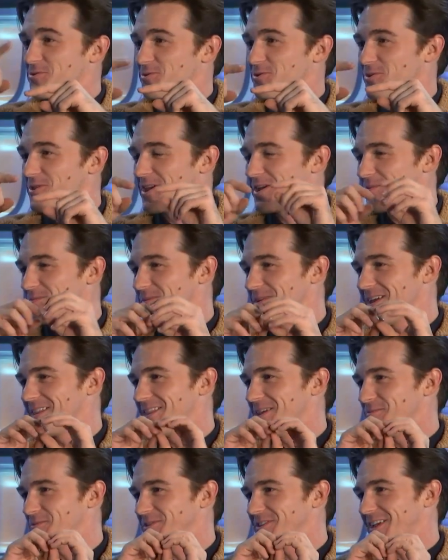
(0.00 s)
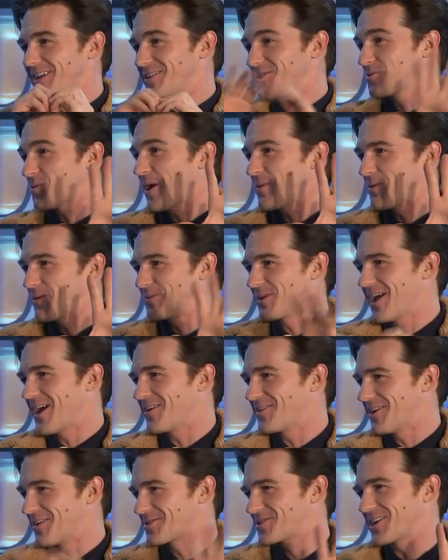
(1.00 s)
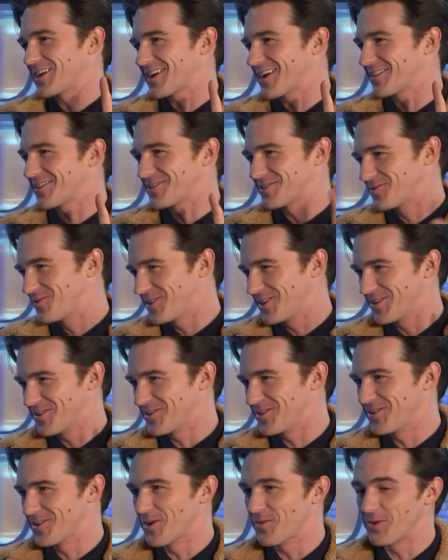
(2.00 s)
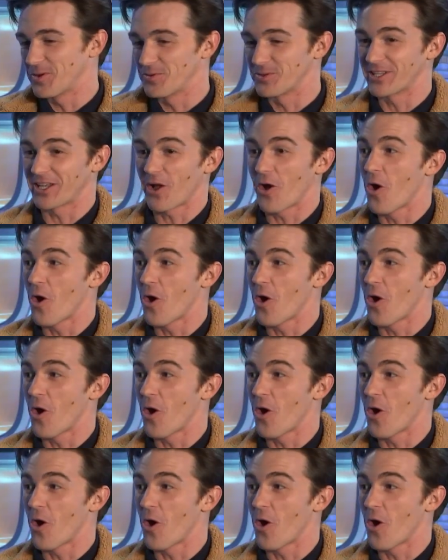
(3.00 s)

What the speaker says: through them and then was like, swipe up now check out this video, you know. But it was like